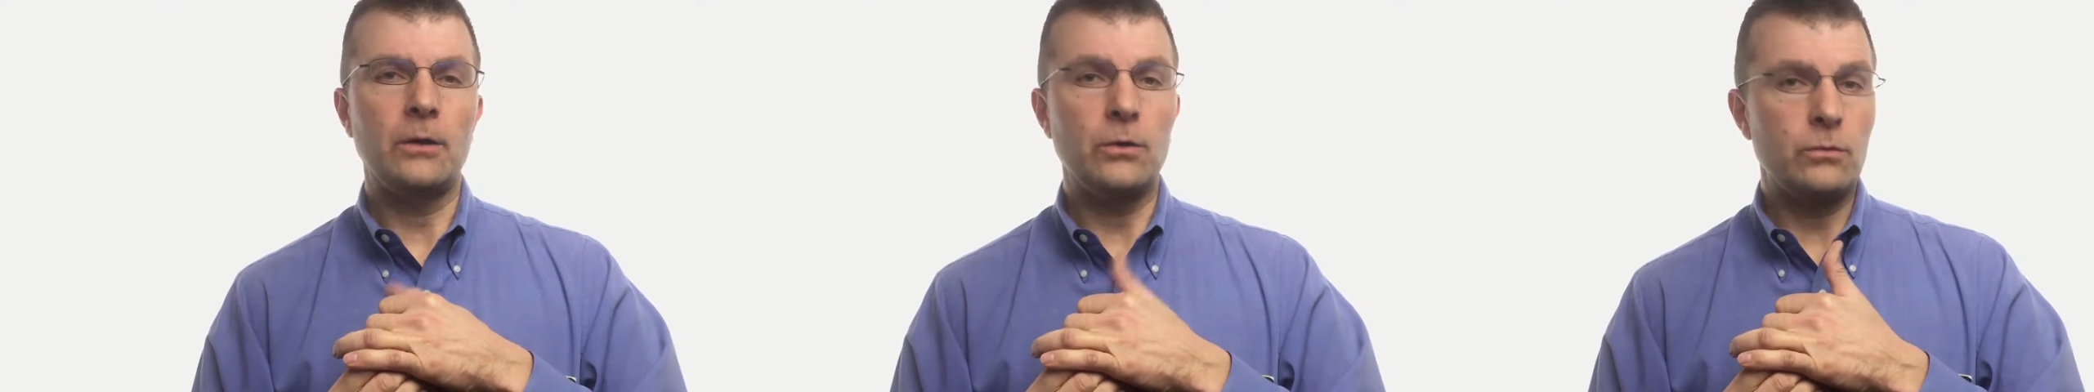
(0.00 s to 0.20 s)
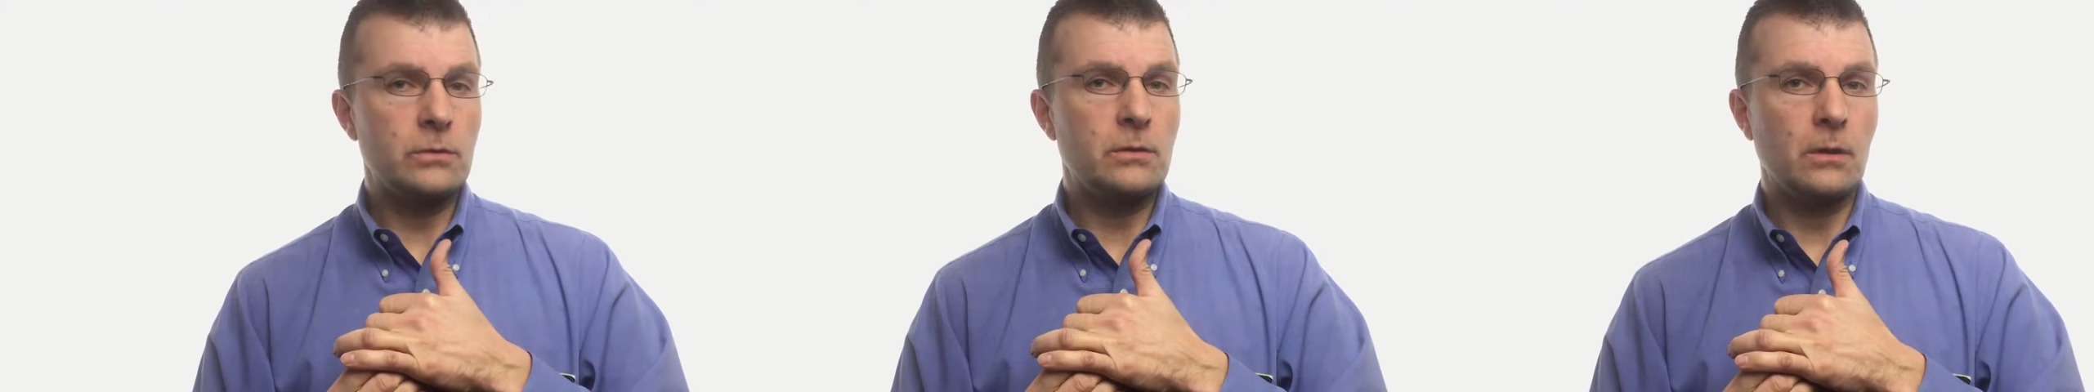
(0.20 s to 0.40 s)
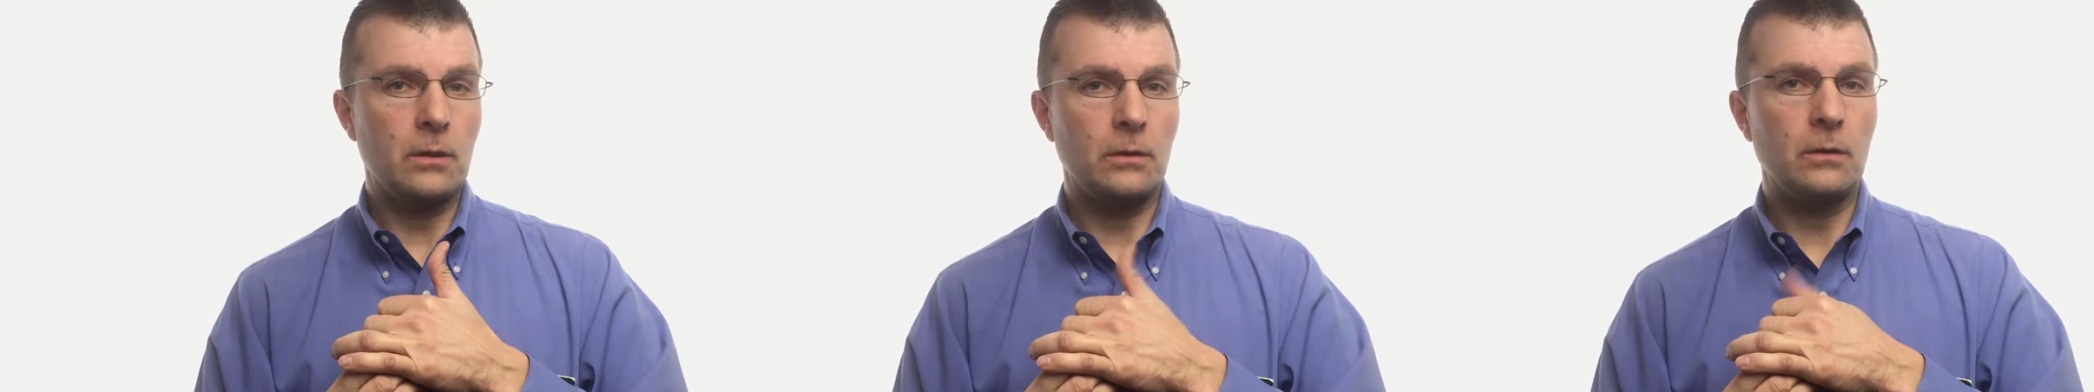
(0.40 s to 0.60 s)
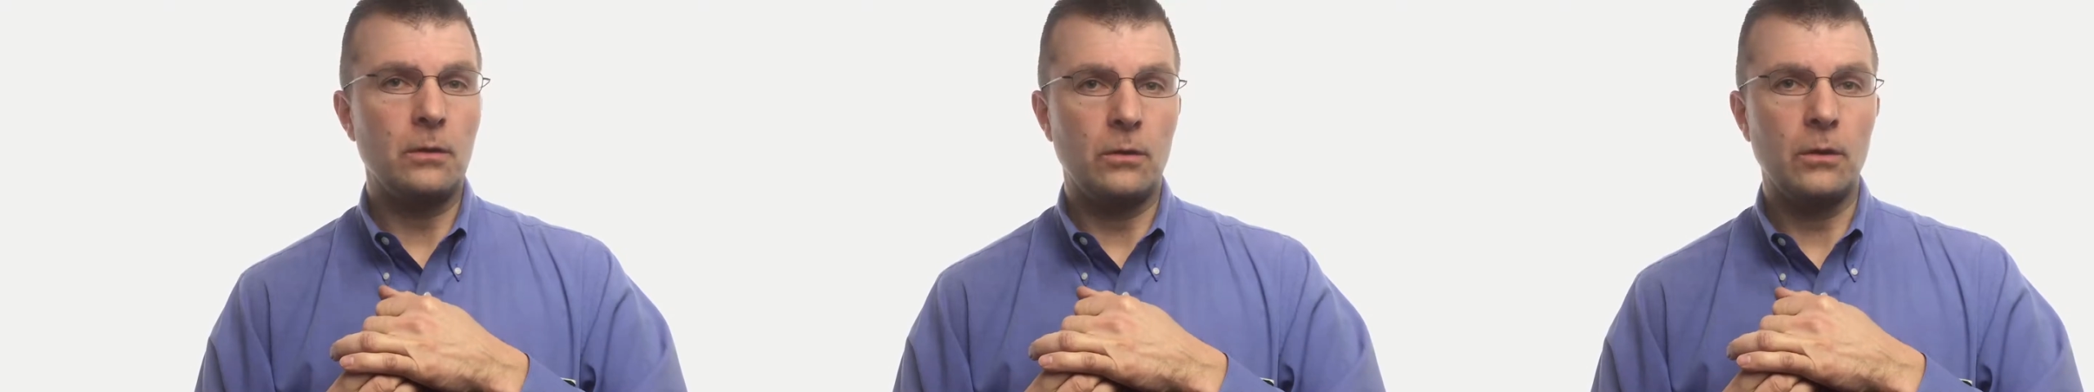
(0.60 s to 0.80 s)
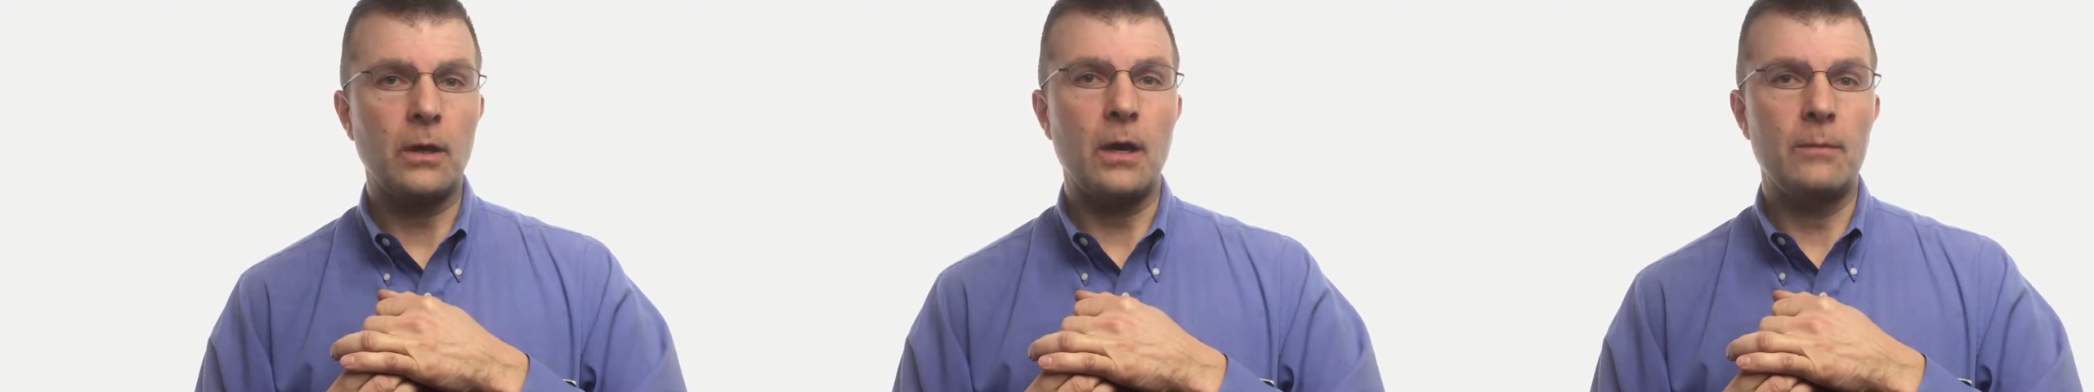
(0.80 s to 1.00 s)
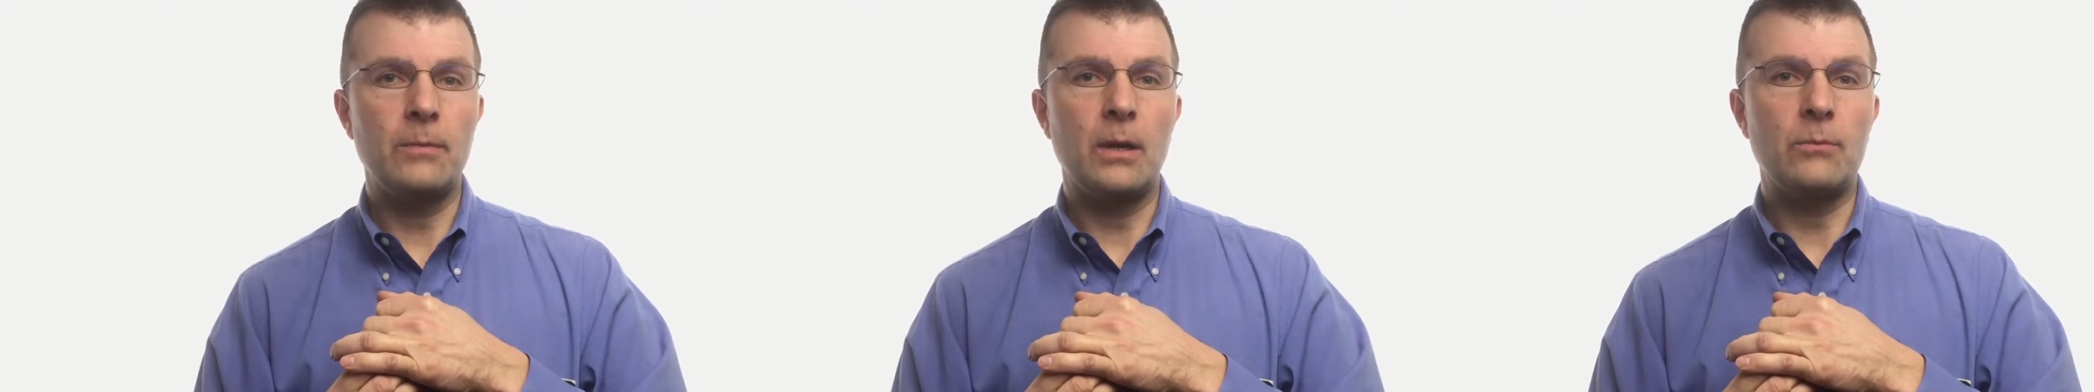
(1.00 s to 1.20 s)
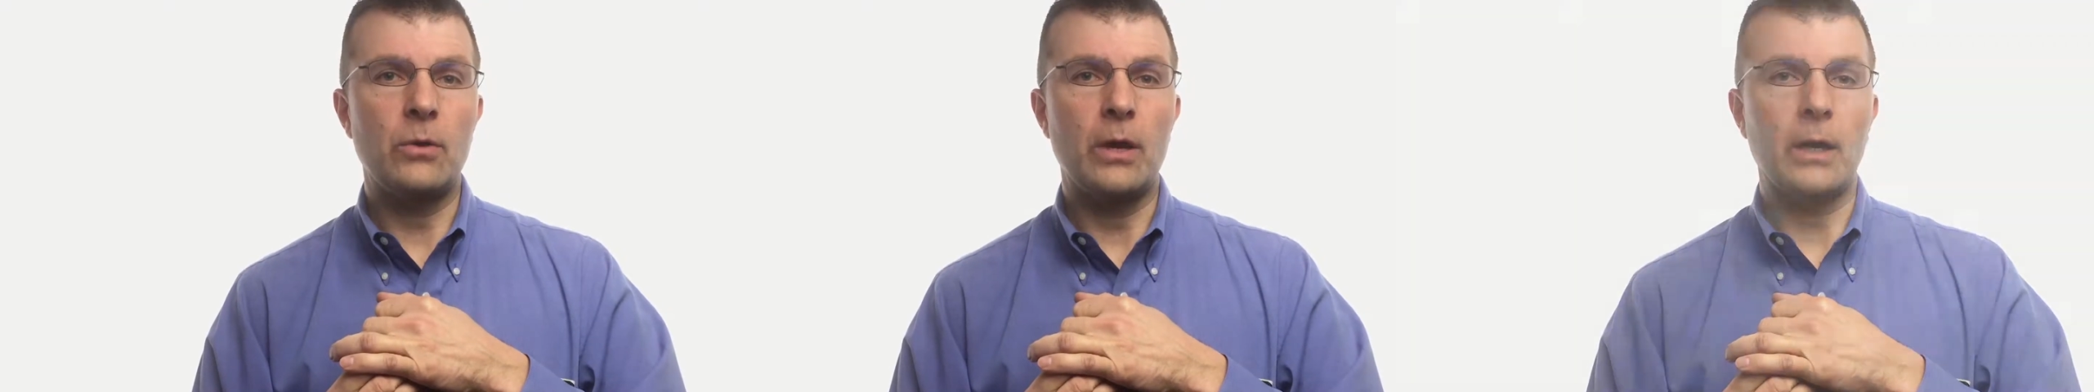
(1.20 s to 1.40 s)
use the hook-on bed